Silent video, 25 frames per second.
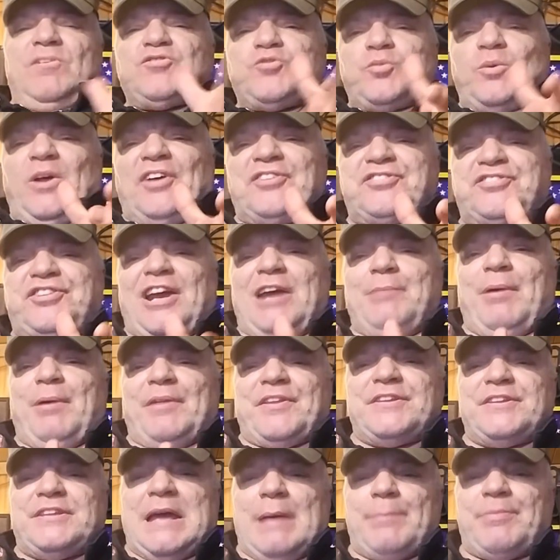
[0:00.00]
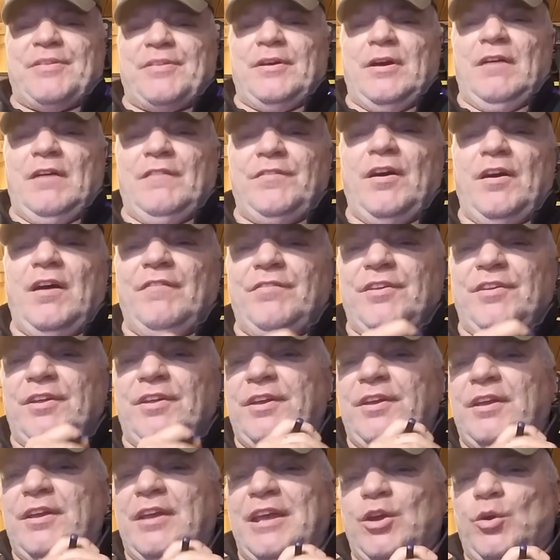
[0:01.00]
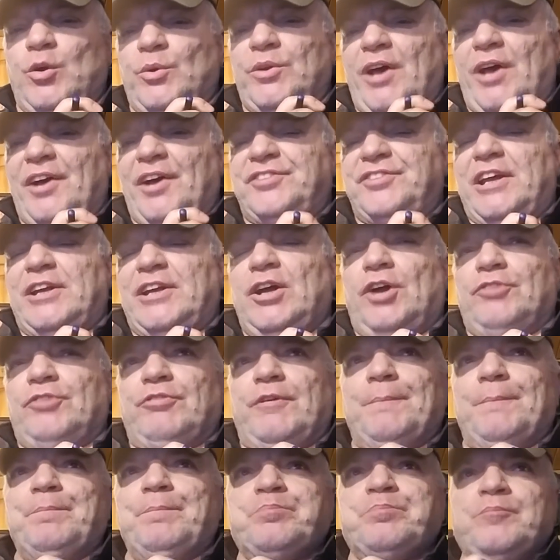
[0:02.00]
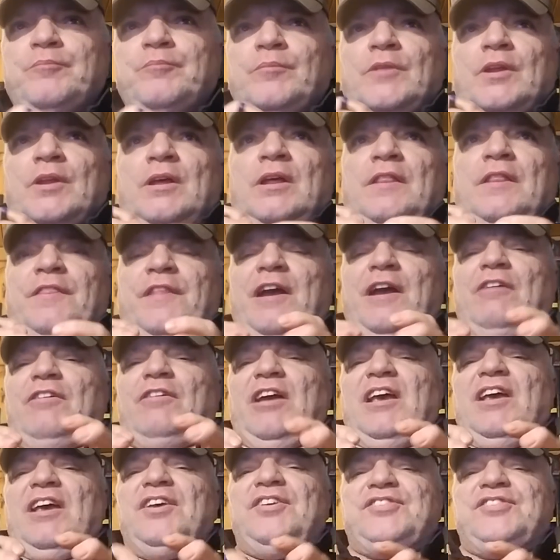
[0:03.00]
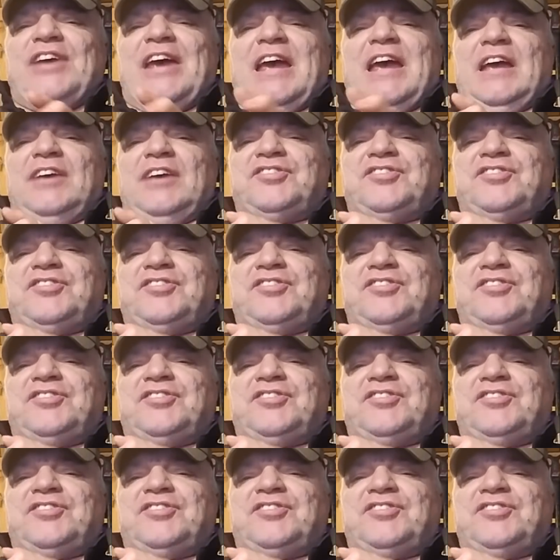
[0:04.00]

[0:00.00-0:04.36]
is what I'll say about the depth of the Equinox 800. There is a